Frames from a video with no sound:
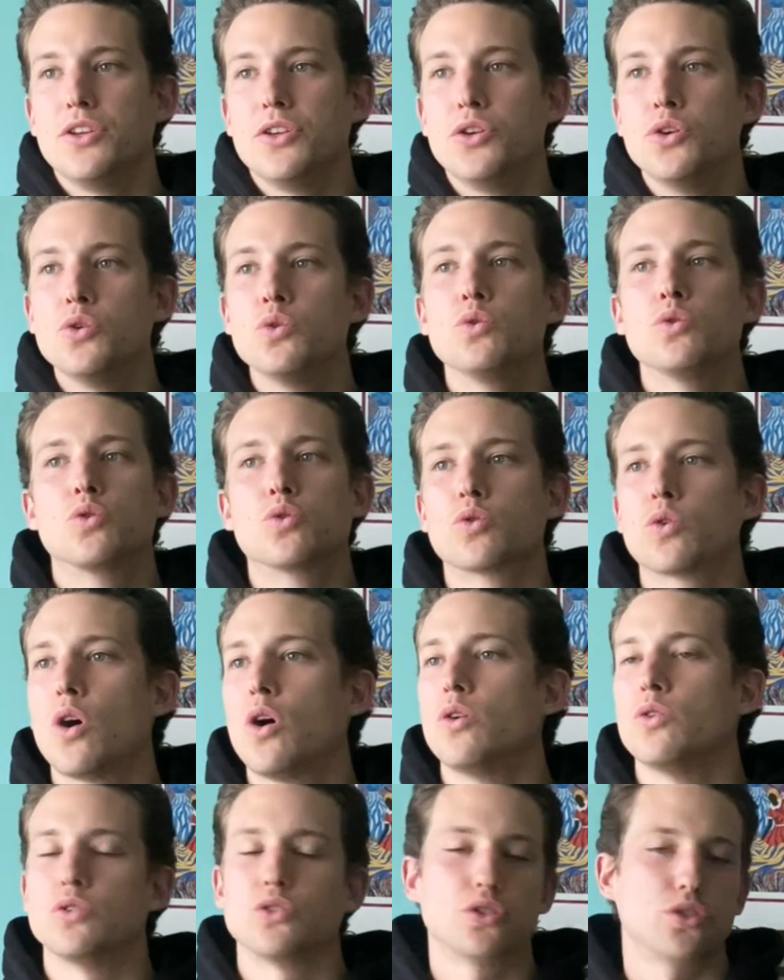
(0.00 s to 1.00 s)
You
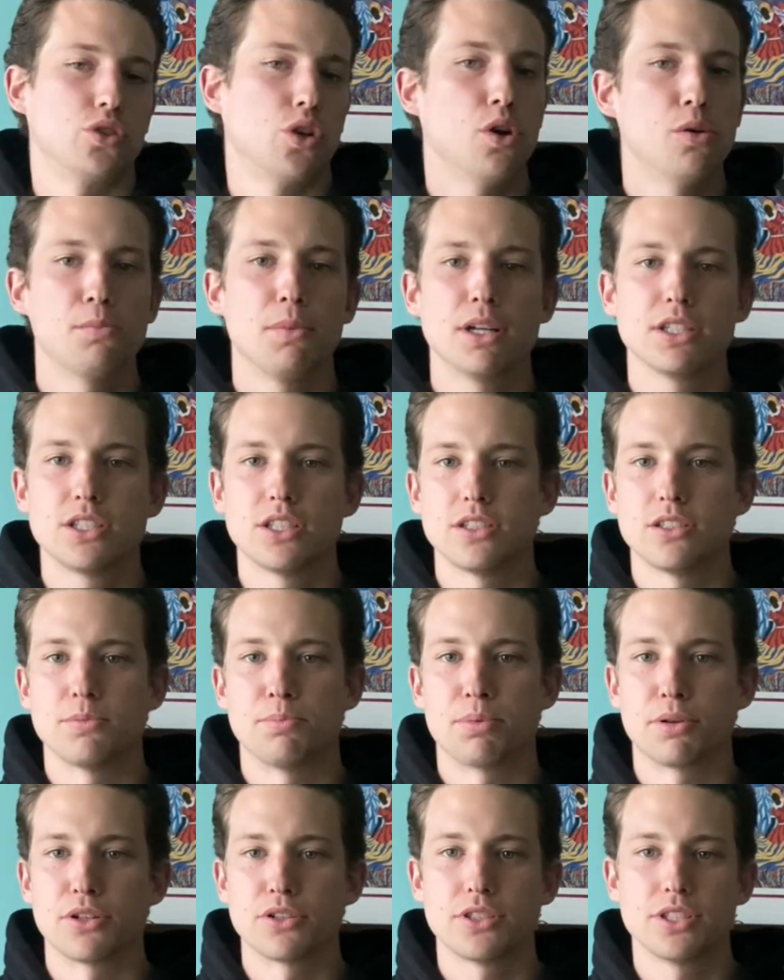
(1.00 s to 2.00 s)
grow so much as a
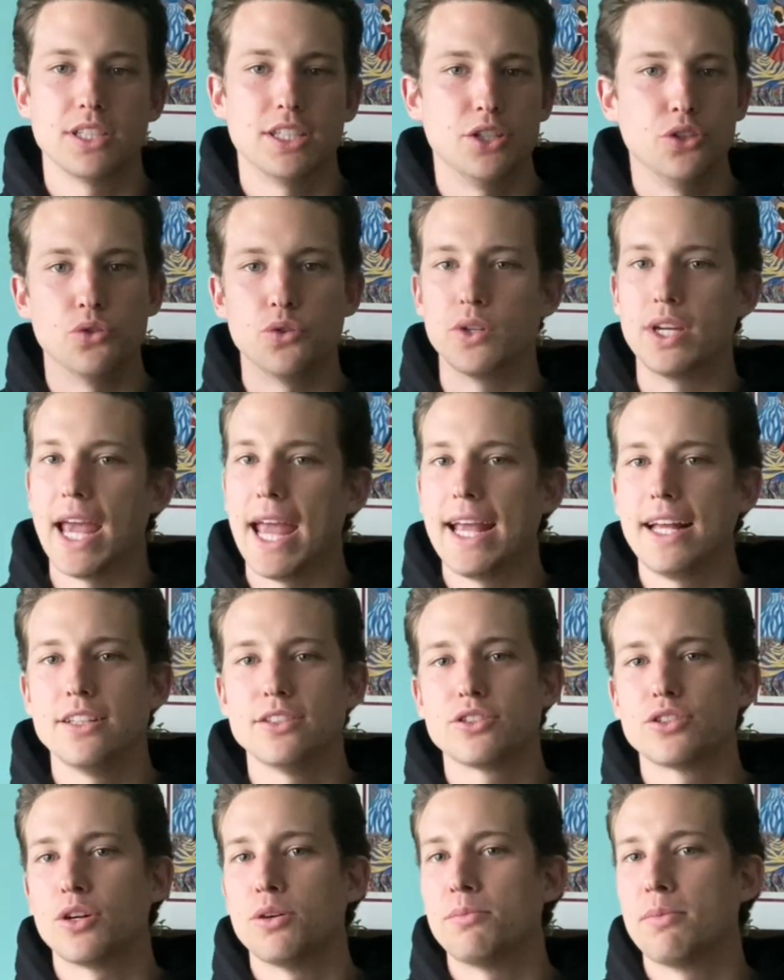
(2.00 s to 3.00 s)
person, you gain
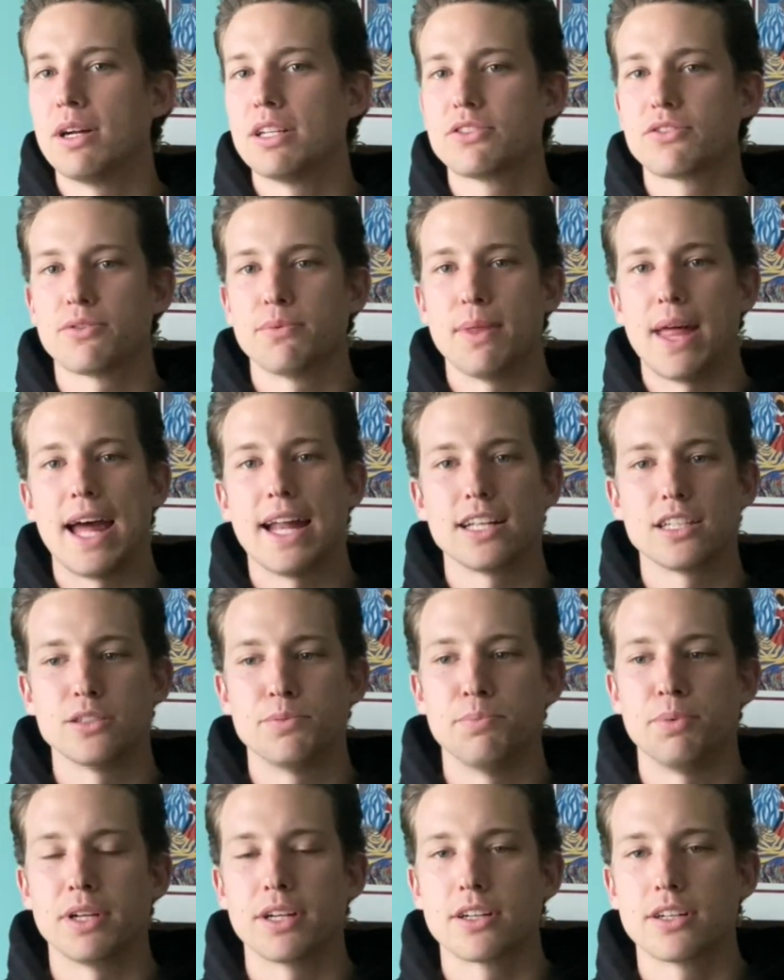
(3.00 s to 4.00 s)
so much from that
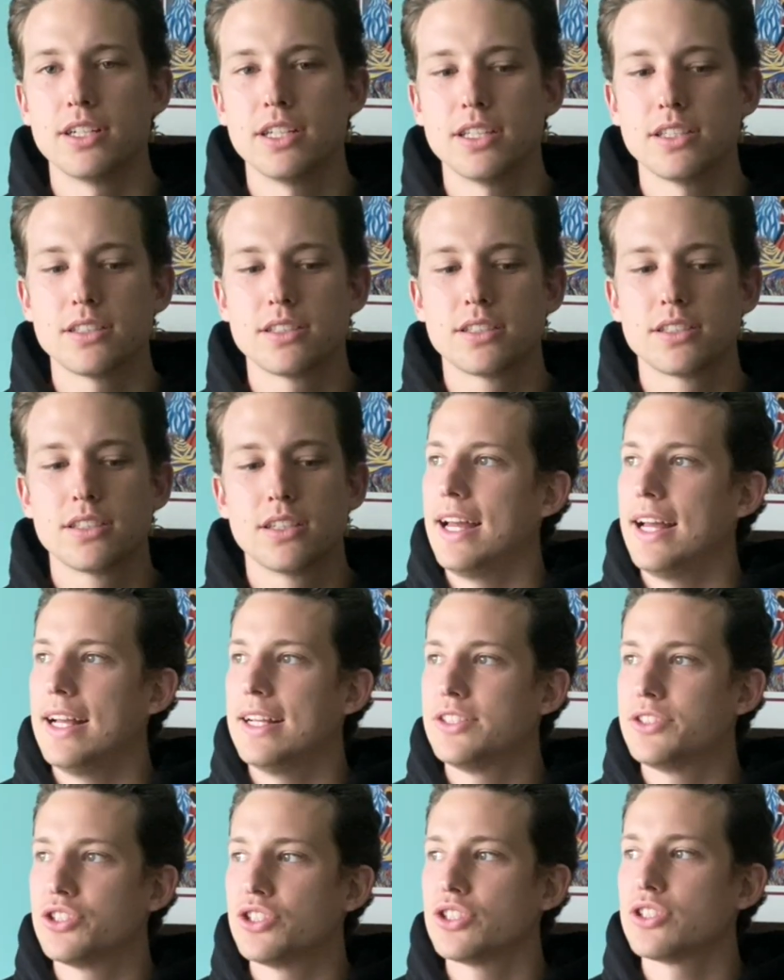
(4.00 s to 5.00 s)
experience.
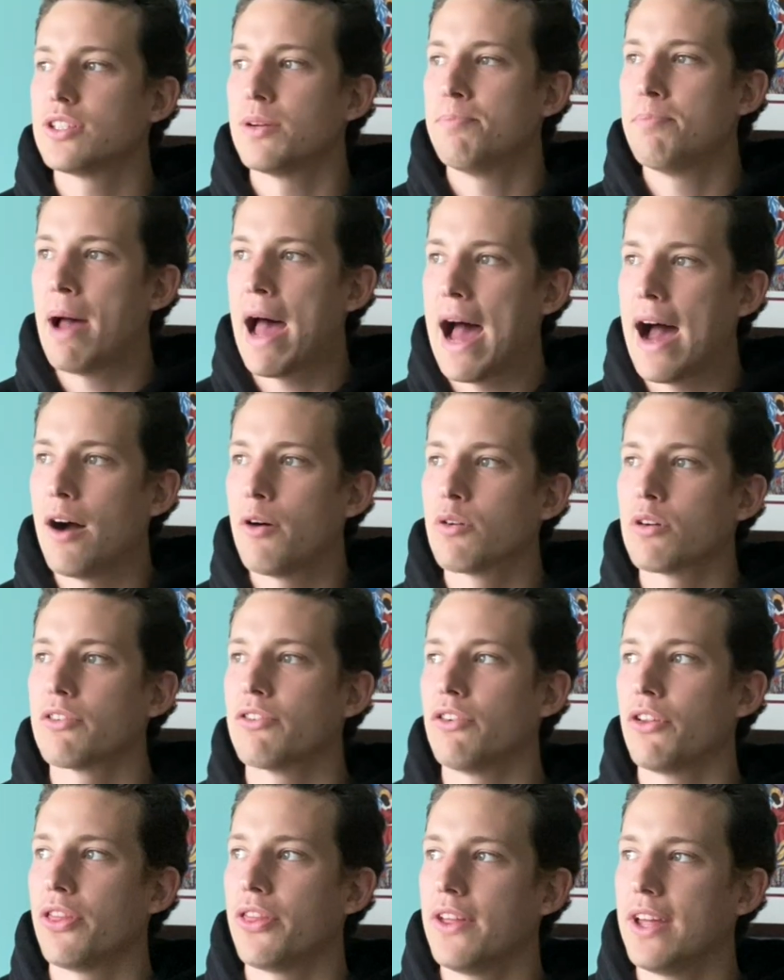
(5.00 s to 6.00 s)
It's just a
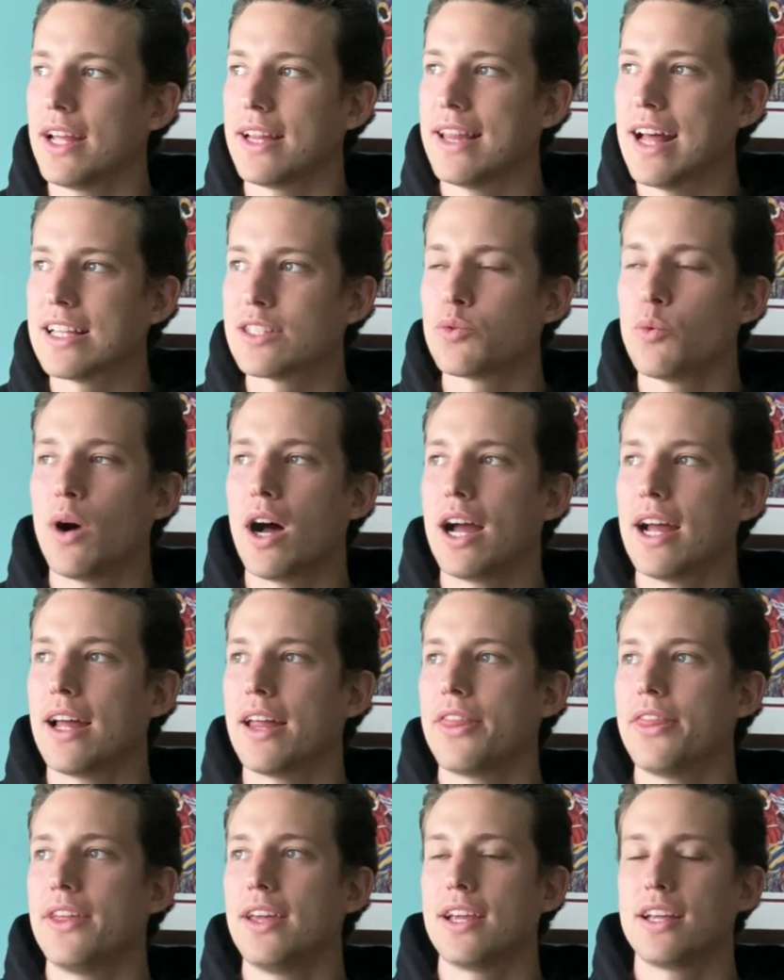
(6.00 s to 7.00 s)
powerful thing. That's why I
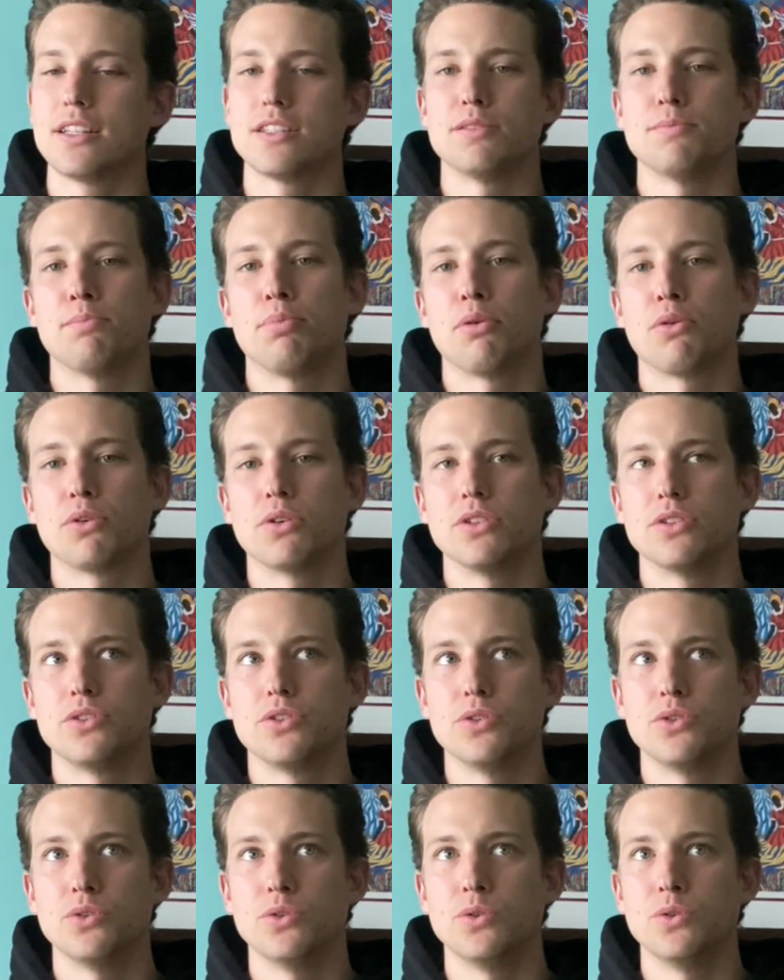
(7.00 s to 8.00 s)
think it's important
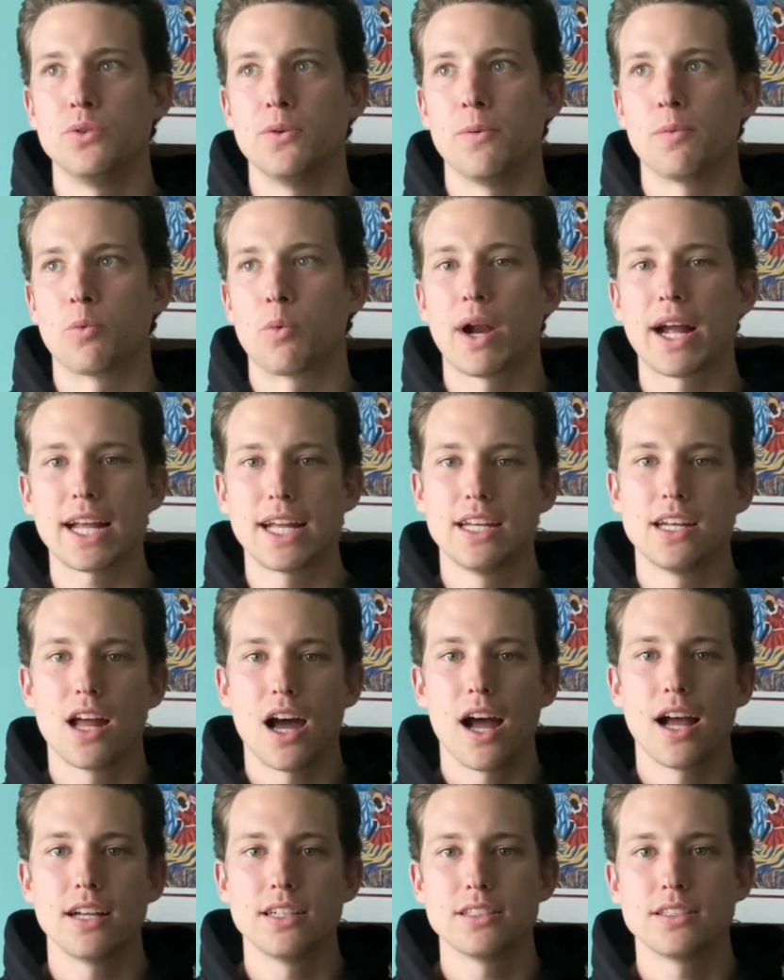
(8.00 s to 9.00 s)
to
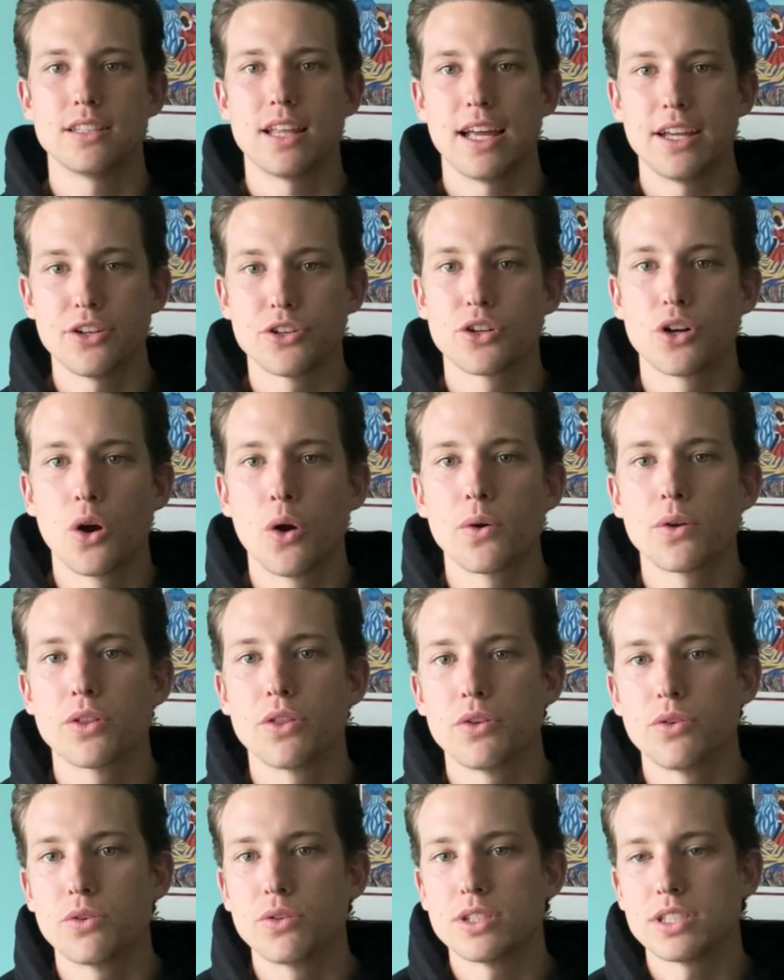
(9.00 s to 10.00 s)
recognize that you're going
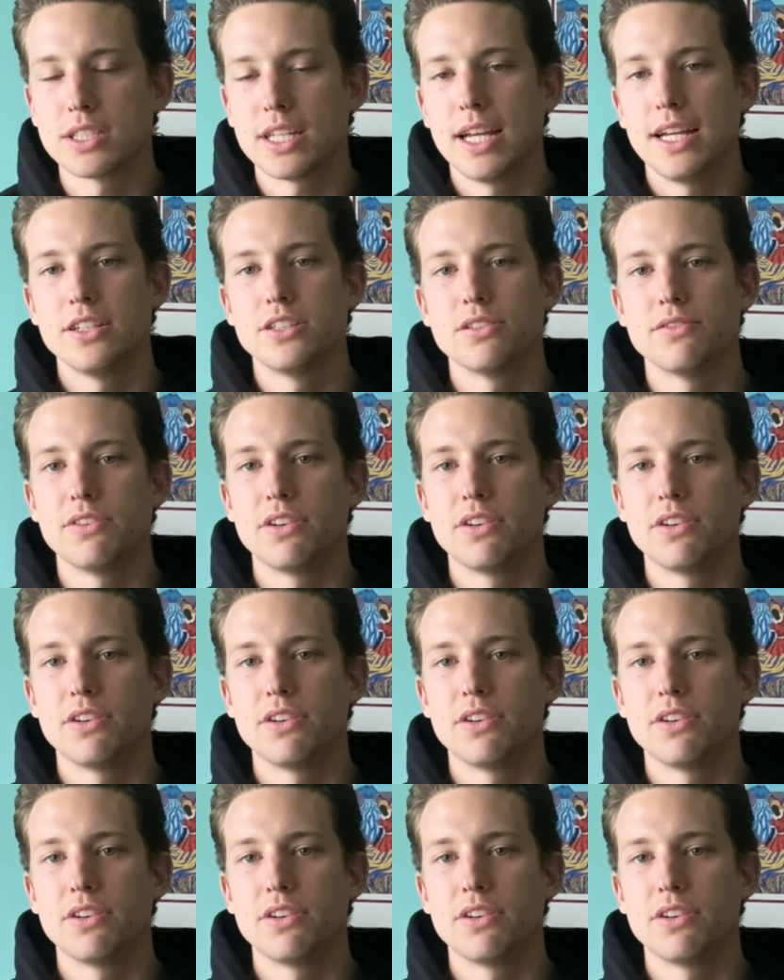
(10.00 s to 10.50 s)
through a stage of